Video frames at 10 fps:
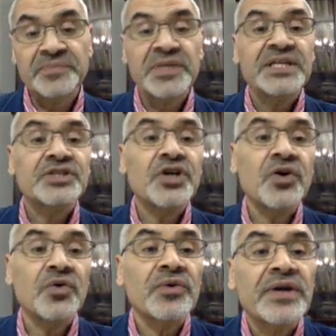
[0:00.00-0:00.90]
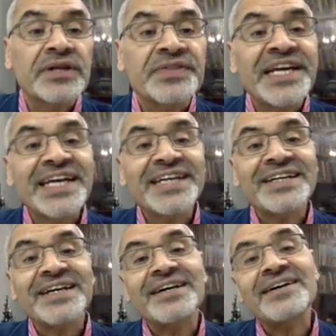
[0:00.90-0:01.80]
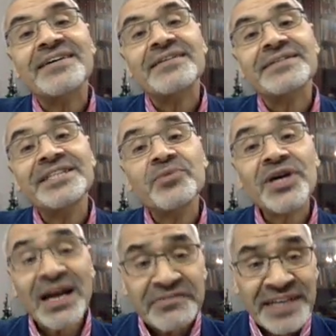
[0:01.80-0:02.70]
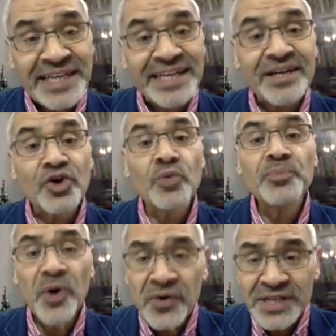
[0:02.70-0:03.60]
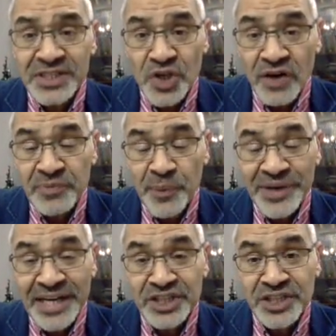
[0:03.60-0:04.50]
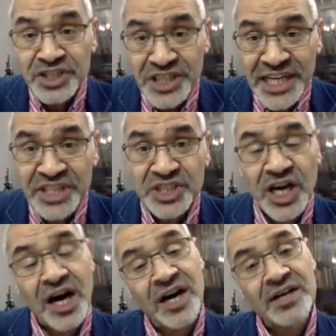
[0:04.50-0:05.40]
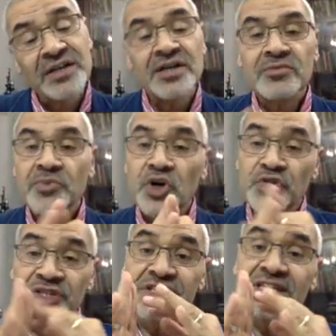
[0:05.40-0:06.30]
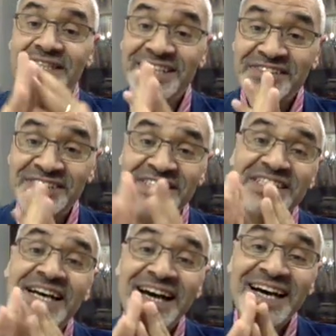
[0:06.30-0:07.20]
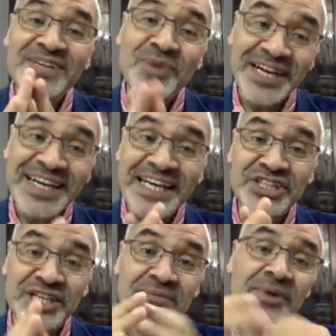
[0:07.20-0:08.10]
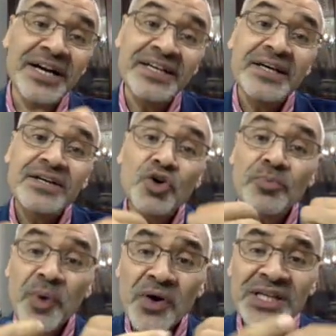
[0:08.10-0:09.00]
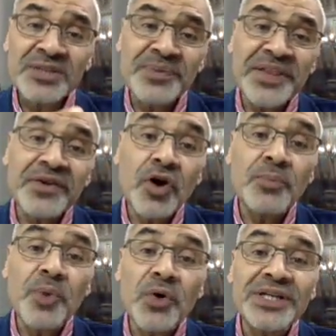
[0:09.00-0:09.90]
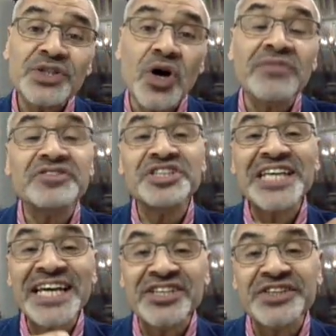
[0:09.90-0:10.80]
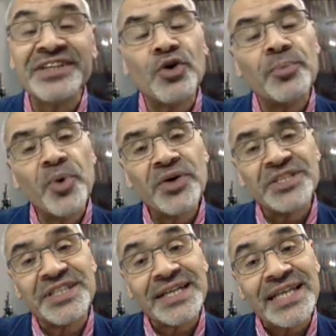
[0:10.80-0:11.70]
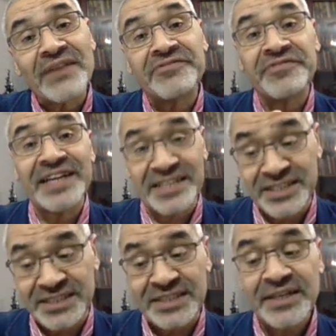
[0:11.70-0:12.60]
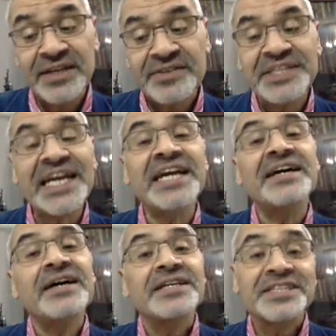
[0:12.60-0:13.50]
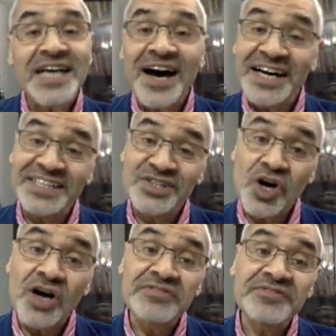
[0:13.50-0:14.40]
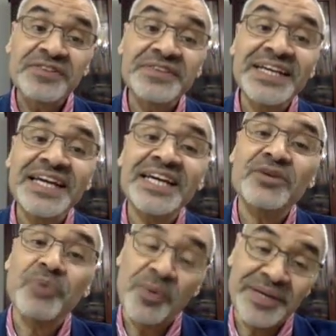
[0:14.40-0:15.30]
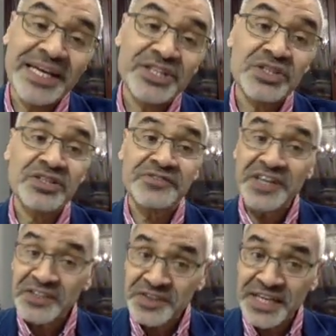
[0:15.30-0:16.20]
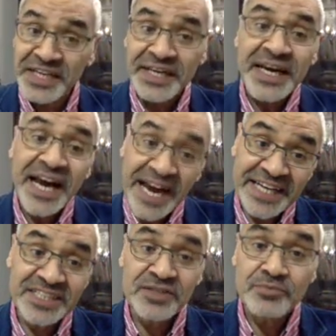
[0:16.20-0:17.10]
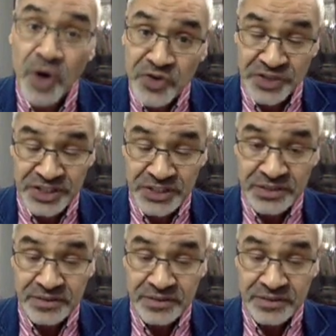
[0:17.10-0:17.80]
So the demographic components of population change are births, deaths, and migration. By components mean the components of change, the components that affects the size of the population. The first thing is births.